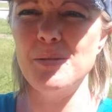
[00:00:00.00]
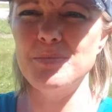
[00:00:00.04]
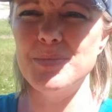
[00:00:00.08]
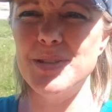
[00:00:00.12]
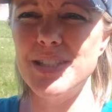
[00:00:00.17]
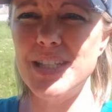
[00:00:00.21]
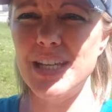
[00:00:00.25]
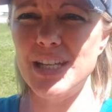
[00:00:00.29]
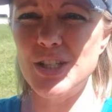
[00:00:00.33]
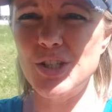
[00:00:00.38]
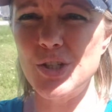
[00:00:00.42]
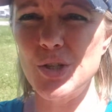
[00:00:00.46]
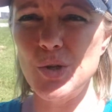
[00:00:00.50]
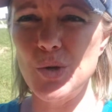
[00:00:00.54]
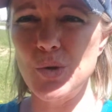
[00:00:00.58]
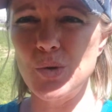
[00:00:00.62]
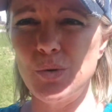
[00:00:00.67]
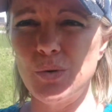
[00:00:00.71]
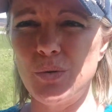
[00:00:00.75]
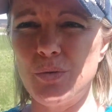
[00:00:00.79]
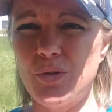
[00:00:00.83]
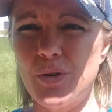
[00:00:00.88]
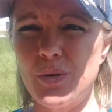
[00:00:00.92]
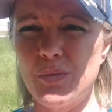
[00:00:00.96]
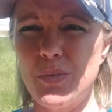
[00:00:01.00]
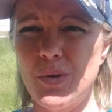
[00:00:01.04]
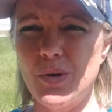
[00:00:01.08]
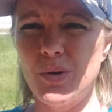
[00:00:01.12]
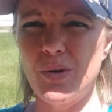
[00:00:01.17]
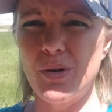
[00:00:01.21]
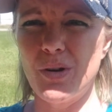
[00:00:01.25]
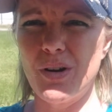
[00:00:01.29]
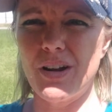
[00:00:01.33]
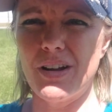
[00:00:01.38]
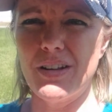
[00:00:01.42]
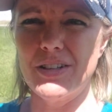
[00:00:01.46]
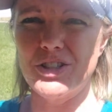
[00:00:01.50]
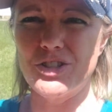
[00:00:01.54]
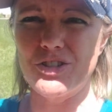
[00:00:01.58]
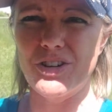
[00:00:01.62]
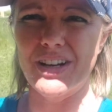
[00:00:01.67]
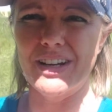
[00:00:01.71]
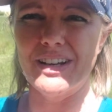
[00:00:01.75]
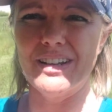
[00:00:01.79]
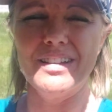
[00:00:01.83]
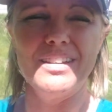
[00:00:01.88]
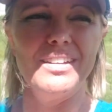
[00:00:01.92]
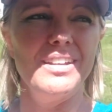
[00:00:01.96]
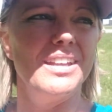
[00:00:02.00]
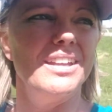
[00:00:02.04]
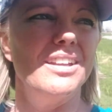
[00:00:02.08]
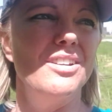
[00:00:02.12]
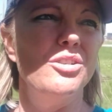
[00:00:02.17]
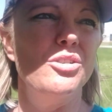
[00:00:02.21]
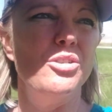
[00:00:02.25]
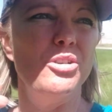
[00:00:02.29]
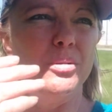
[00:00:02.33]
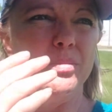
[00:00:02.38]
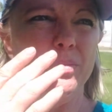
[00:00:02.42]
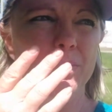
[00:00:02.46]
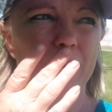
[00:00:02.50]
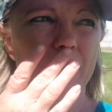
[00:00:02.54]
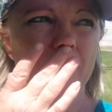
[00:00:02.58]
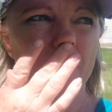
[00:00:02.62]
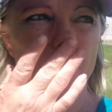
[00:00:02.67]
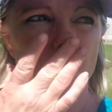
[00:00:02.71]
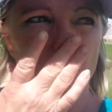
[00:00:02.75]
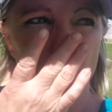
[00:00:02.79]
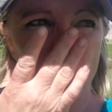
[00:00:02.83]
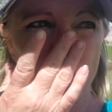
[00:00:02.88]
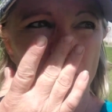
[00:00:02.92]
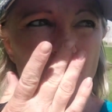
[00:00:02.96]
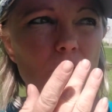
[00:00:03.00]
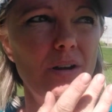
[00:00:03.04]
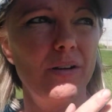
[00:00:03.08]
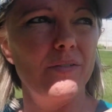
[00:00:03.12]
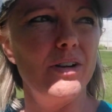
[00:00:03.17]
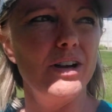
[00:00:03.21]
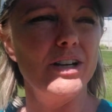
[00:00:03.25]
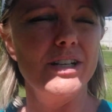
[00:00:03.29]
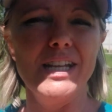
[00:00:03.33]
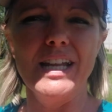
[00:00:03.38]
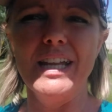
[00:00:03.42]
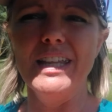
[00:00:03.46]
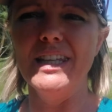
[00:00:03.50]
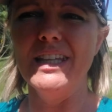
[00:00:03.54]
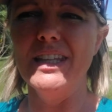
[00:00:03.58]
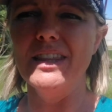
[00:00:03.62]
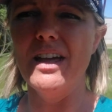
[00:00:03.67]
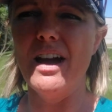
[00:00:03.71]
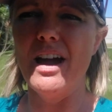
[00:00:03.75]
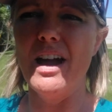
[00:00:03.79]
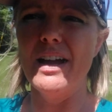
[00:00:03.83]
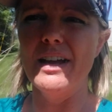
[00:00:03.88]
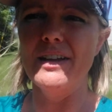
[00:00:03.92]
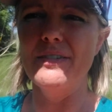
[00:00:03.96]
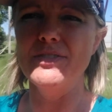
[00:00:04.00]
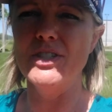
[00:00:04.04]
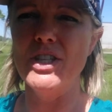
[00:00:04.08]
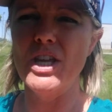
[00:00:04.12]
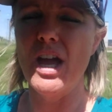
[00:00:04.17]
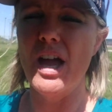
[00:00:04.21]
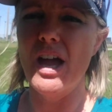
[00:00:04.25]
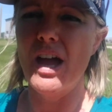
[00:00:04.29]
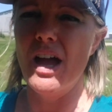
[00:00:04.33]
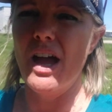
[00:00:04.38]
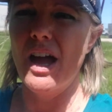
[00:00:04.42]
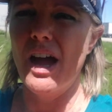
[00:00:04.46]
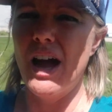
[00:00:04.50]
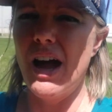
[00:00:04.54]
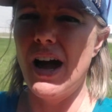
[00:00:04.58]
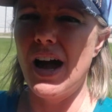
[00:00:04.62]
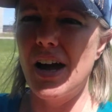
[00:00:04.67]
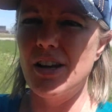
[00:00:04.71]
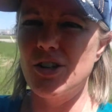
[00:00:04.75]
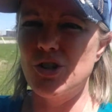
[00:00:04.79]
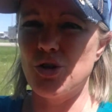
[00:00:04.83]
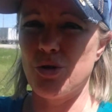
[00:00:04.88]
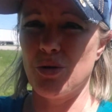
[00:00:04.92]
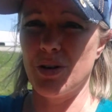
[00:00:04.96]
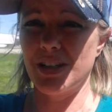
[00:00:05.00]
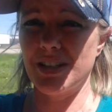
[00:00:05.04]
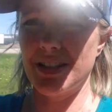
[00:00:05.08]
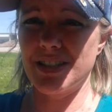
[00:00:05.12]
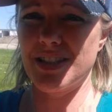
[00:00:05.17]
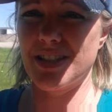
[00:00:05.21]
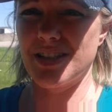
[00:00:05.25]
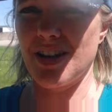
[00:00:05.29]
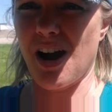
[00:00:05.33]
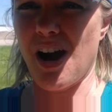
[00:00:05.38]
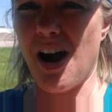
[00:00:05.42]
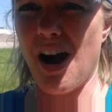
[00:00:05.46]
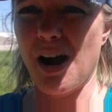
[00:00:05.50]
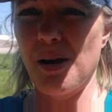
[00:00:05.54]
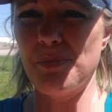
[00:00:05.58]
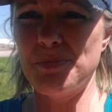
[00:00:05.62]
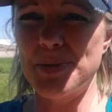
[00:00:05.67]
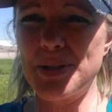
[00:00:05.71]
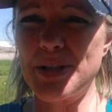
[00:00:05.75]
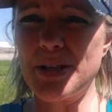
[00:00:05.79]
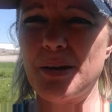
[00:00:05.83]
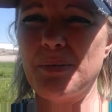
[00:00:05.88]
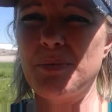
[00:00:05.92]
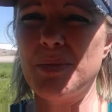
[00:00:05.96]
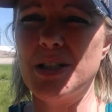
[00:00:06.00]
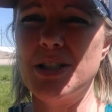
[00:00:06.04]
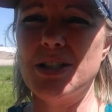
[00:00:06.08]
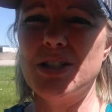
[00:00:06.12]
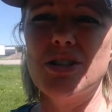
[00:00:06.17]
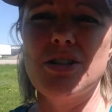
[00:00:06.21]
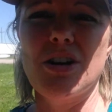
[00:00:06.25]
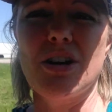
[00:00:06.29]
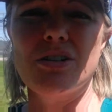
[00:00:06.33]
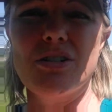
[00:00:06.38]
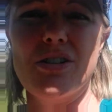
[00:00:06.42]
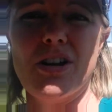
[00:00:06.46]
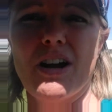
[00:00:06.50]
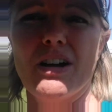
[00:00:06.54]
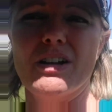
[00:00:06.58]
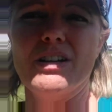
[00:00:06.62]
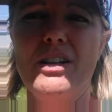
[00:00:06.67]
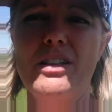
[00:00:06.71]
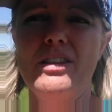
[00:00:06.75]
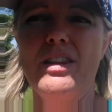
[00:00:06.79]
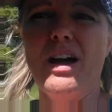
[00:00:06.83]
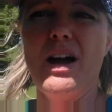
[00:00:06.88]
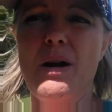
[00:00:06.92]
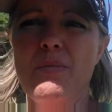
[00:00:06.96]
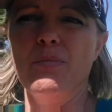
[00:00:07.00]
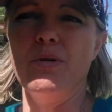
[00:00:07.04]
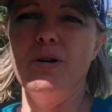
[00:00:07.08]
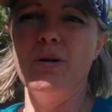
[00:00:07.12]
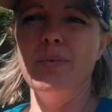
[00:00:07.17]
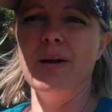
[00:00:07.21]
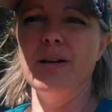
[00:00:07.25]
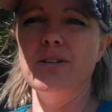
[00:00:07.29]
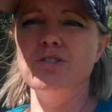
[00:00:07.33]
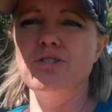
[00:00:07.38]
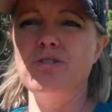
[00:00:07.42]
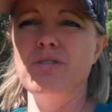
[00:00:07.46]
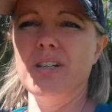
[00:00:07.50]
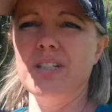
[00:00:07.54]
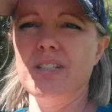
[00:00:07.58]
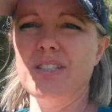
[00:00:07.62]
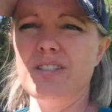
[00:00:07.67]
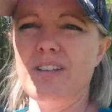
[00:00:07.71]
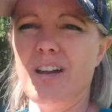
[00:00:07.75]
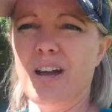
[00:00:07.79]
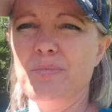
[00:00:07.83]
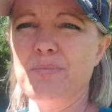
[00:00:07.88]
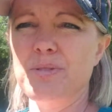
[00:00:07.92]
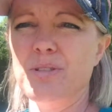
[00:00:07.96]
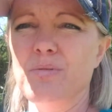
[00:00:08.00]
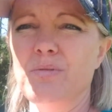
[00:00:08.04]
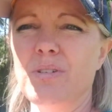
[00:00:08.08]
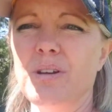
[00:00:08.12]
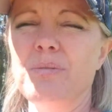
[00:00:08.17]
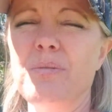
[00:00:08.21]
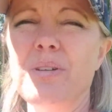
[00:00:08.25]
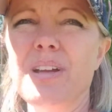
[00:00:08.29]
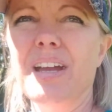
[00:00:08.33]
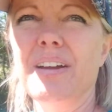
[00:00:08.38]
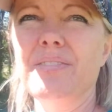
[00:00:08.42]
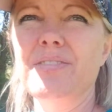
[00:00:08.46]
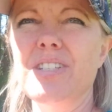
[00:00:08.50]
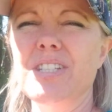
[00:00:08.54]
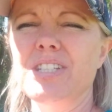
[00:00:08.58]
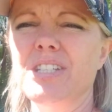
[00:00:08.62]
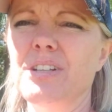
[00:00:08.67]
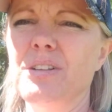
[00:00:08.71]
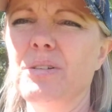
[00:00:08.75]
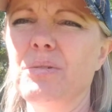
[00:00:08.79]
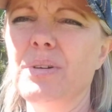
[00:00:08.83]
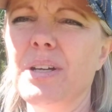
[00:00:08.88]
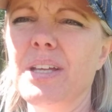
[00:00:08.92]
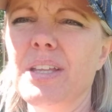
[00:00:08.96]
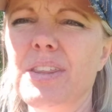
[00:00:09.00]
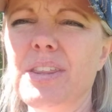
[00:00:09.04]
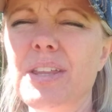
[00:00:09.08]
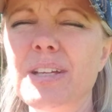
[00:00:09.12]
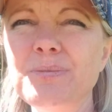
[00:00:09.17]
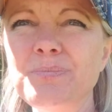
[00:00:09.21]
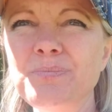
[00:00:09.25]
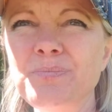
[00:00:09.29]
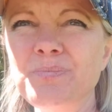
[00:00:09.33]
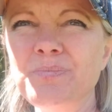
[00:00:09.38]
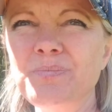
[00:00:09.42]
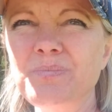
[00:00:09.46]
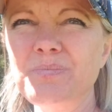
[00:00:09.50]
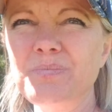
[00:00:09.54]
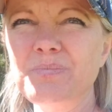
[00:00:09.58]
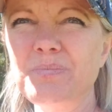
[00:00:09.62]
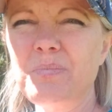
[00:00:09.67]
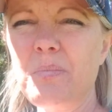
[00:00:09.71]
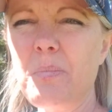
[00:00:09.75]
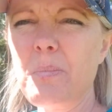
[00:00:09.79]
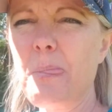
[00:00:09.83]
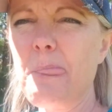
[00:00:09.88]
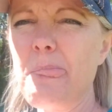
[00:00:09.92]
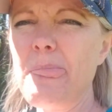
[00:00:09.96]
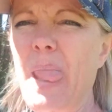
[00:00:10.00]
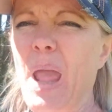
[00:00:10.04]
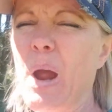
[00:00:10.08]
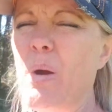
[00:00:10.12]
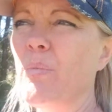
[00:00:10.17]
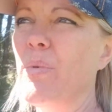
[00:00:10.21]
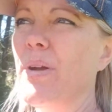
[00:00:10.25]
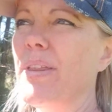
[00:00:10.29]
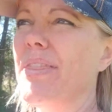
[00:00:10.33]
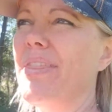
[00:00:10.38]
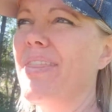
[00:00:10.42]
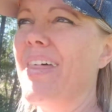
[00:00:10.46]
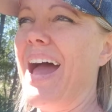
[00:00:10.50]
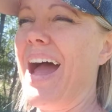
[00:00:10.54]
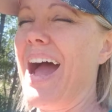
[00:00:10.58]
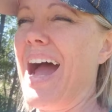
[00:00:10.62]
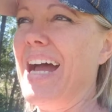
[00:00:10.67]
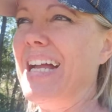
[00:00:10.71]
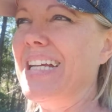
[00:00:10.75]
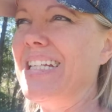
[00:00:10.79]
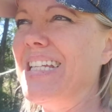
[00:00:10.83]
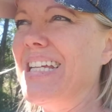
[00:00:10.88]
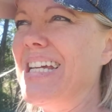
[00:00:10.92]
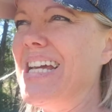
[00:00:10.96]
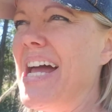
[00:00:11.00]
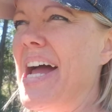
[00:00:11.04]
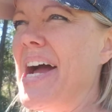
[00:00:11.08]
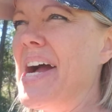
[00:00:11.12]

Stay tuned for more. I'll try to incorporate more of our daily lives. Truck stops. I'm gonna start talking a lot more about truck stops and what we have to deal with that.